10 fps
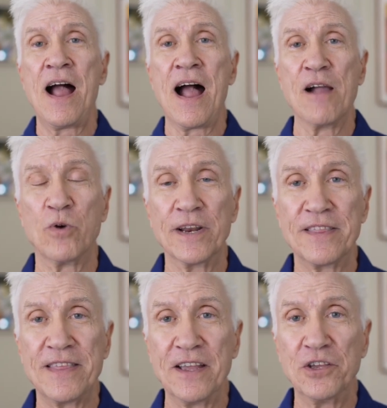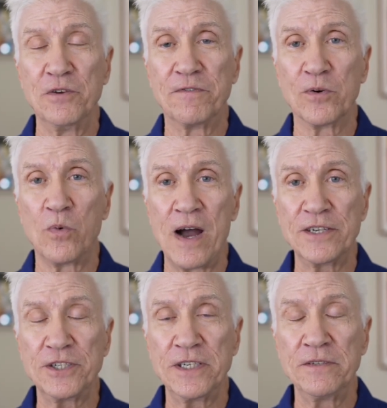I want to thank you for
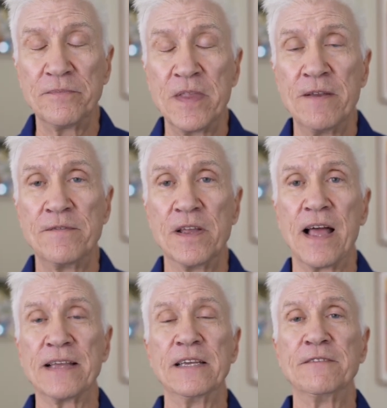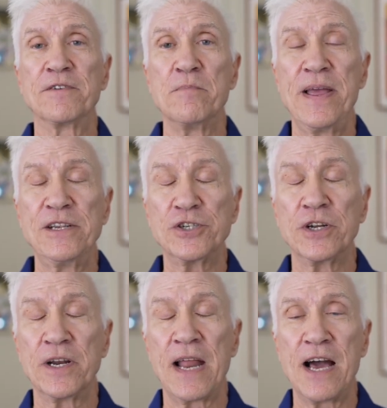watching. If you like
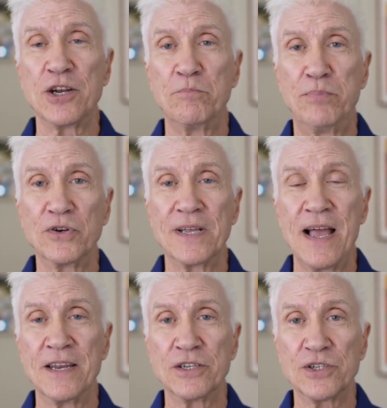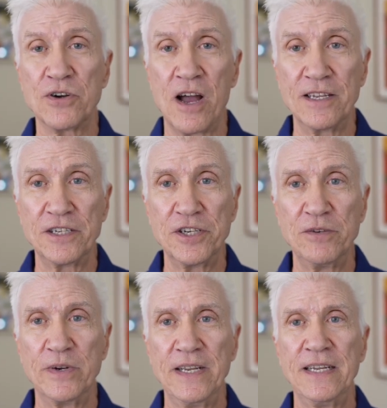information on how to book an astrology
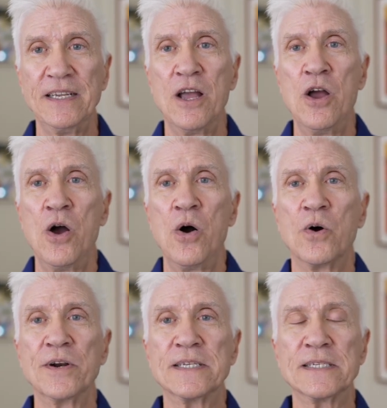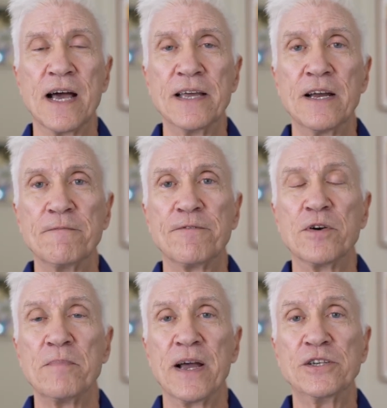reading or to sign up
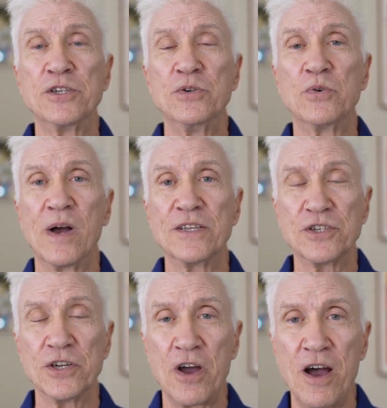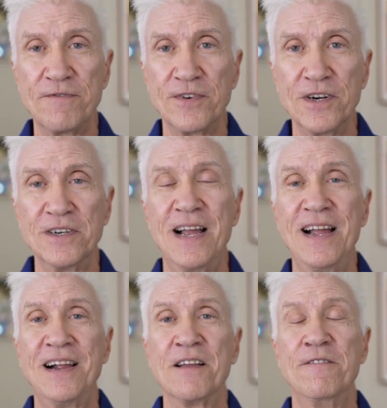for my two question offer,
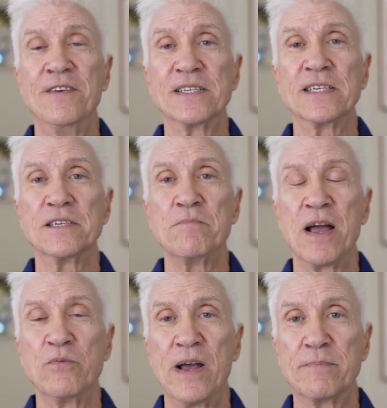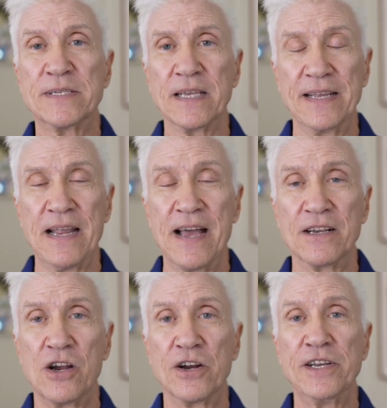visit my website
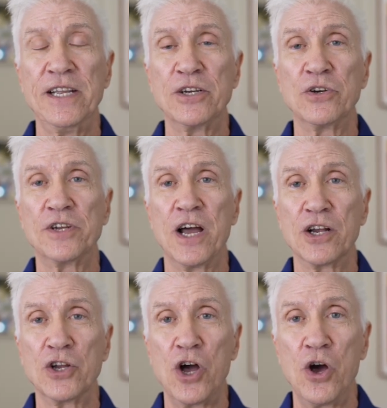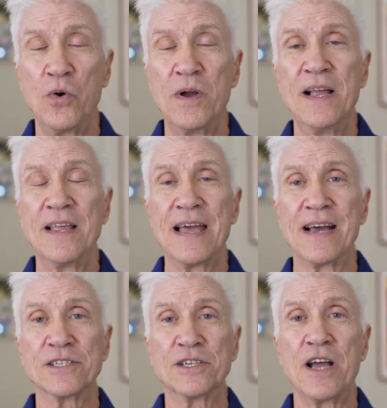at guardino.co
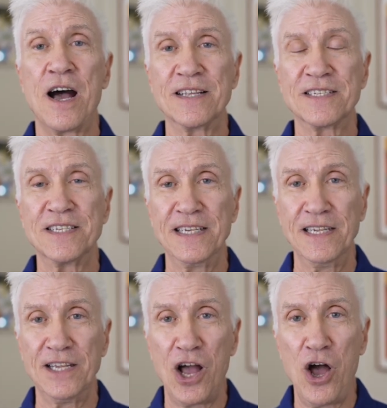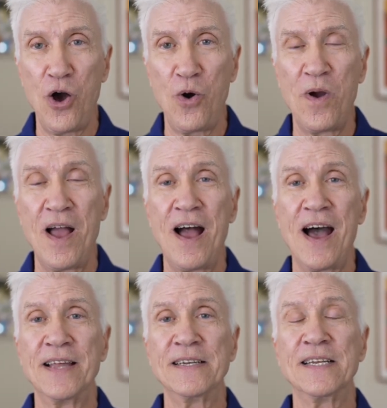that's .co.
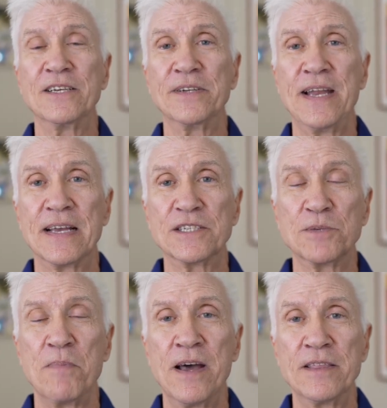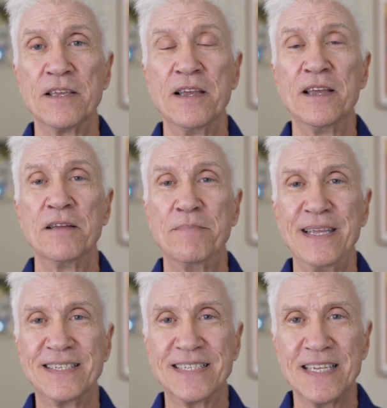Until next month,
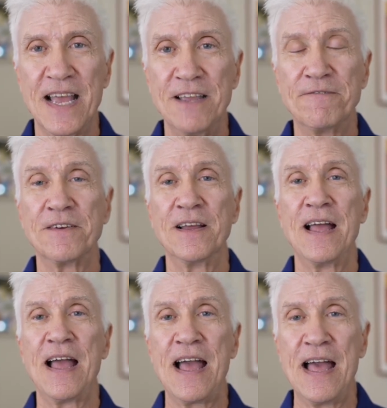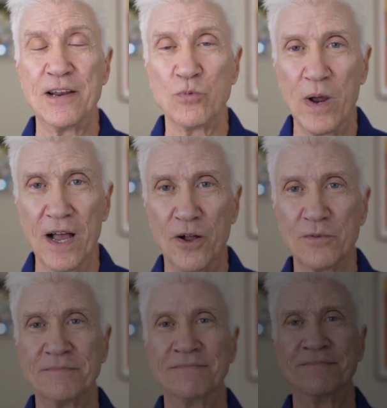be safe and well.